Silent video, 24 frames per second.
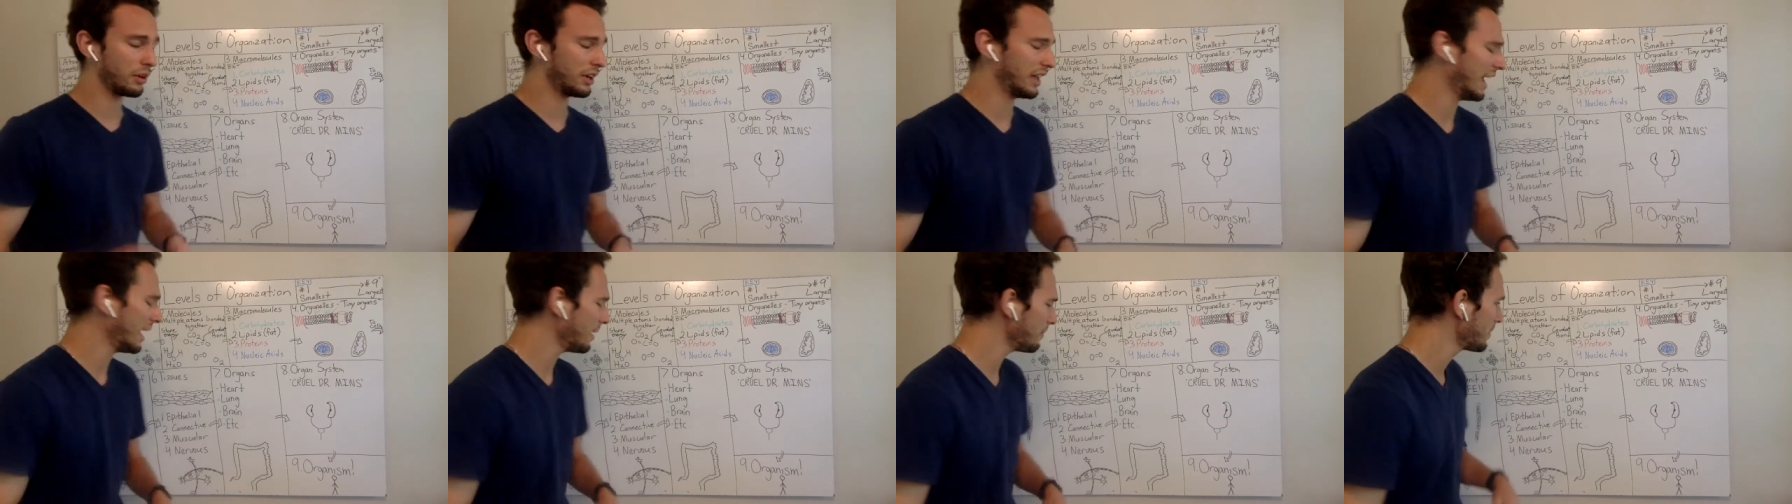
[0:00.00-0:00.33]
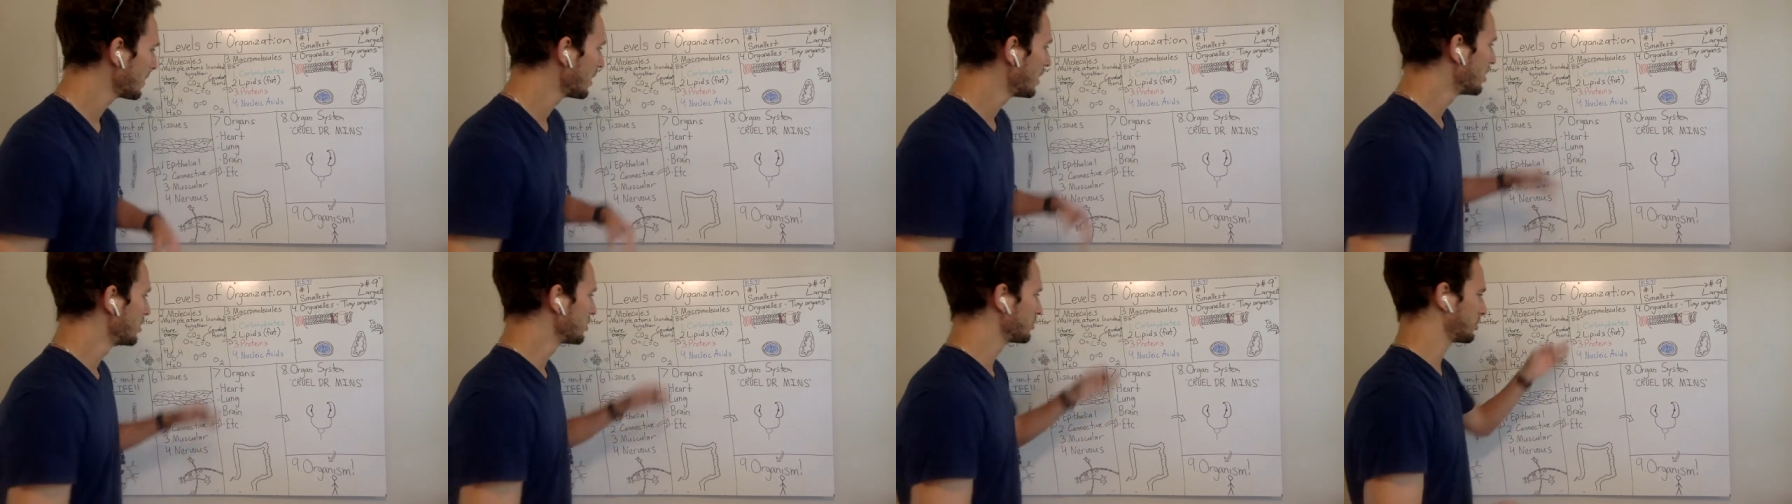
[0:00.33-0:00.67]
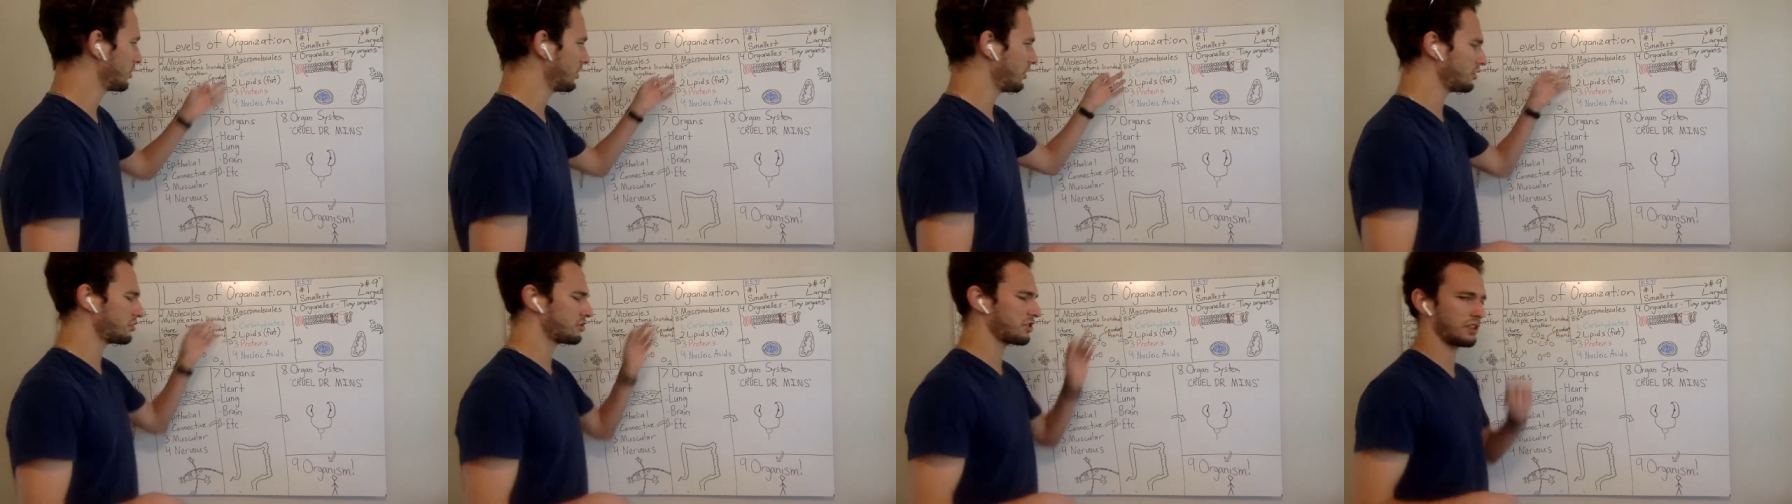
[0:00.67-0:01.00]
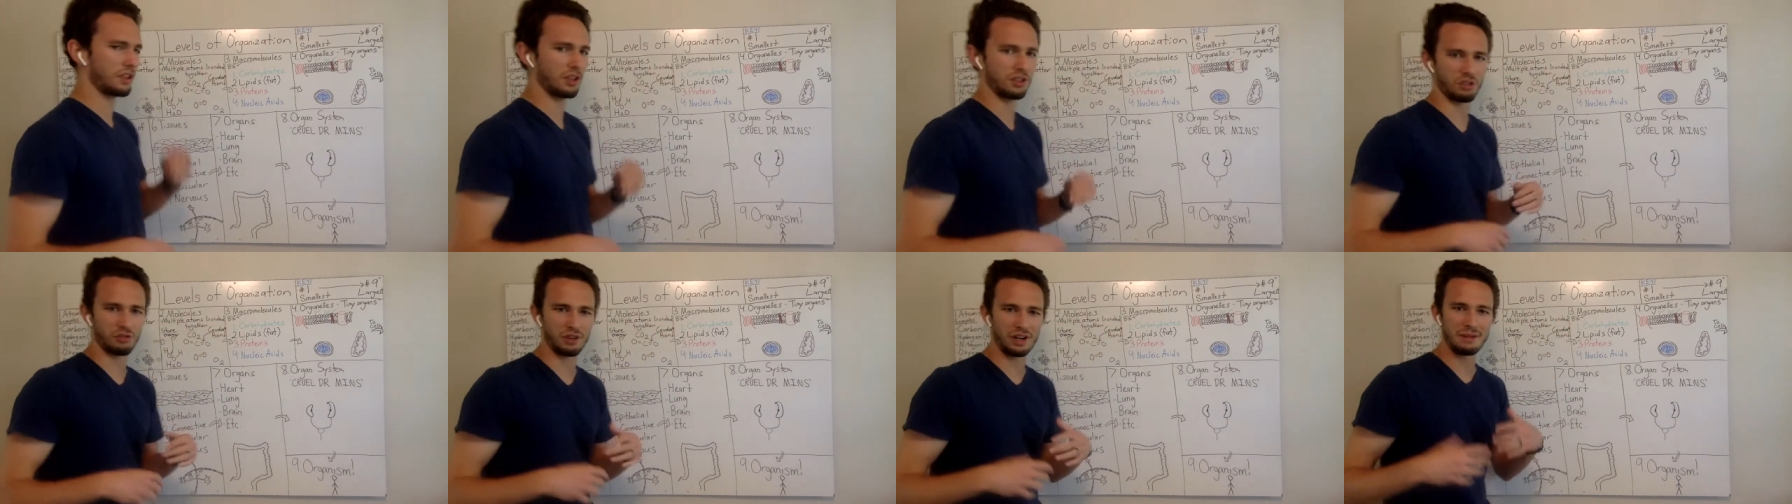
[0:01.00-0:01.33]
Okay, so
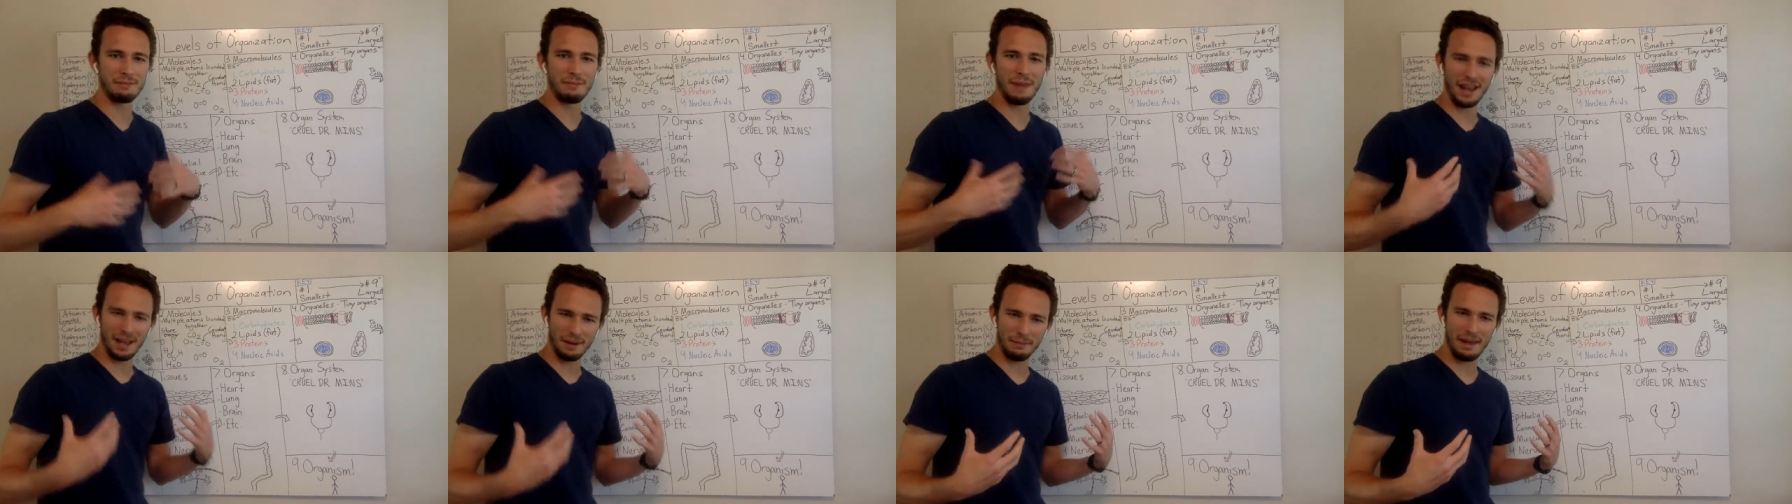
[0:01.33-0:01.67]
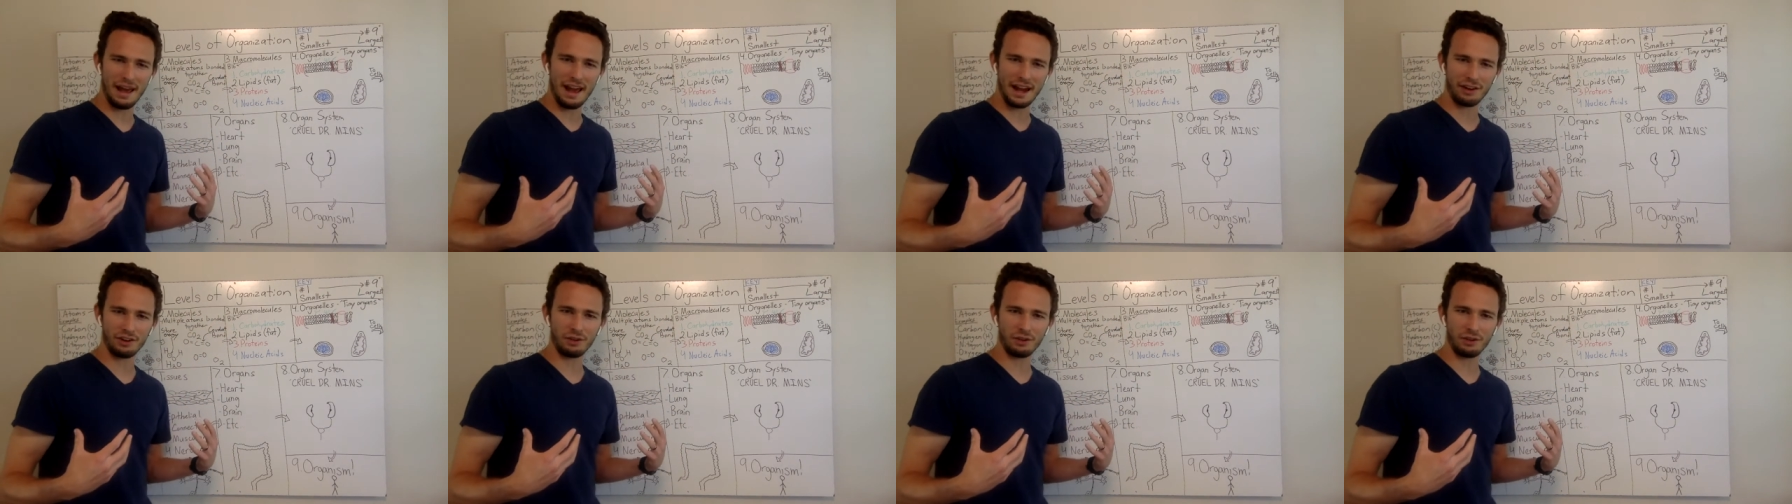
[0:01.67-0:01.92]
those are the three main